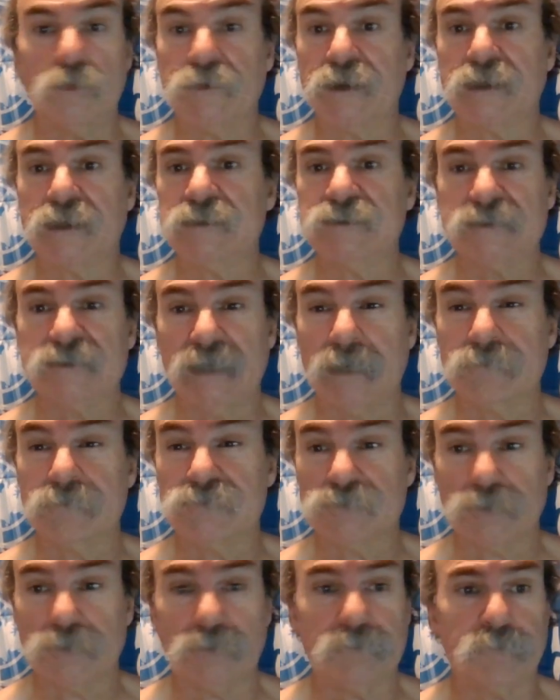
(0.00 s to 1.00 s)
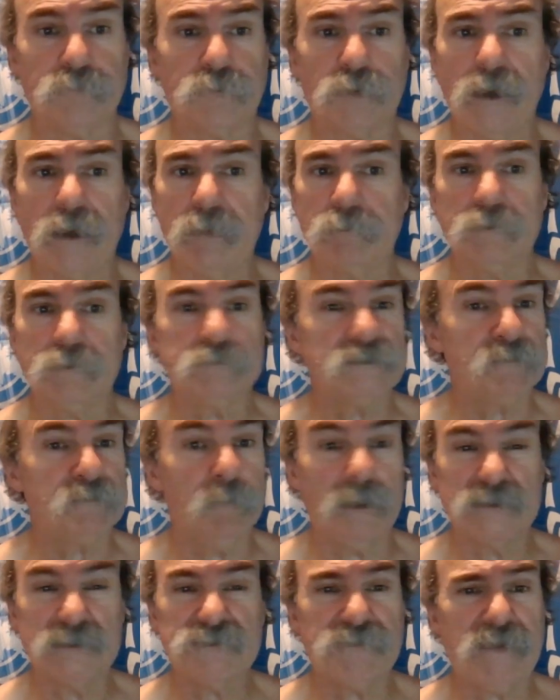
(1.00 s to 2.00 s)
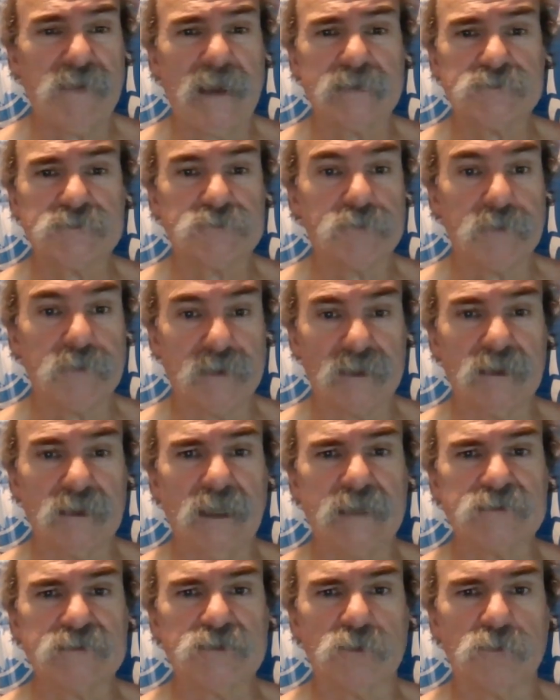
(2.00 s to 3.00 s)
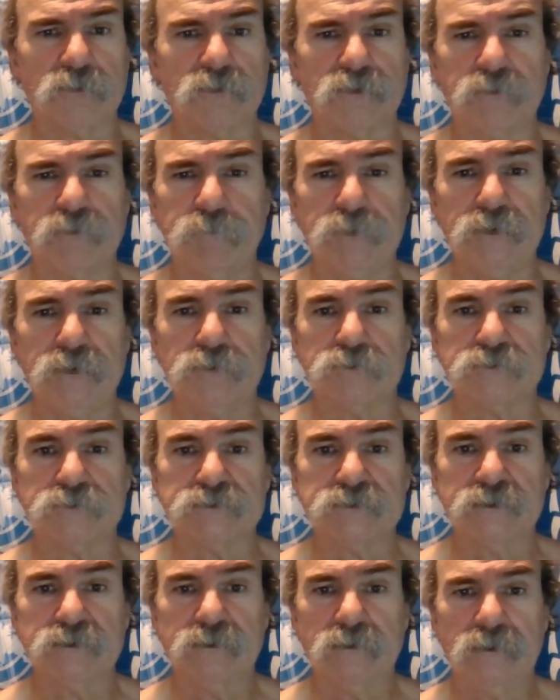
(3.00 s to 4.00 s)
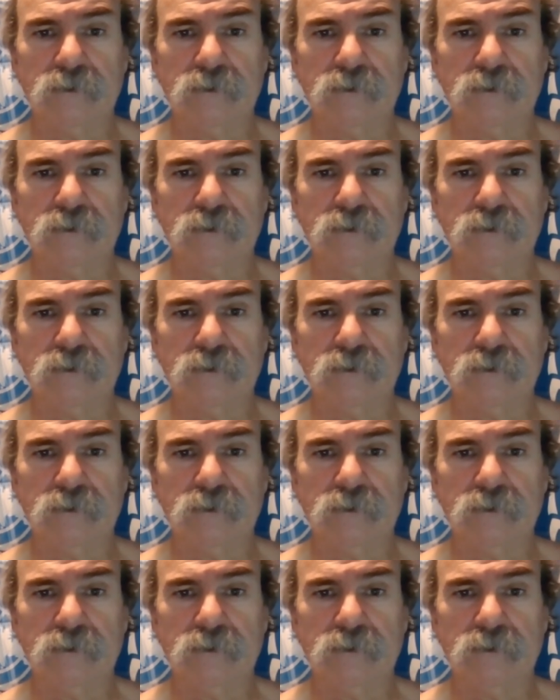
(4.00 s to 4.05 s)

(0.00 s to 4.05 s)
that can solve certain problems much faster than classical computers.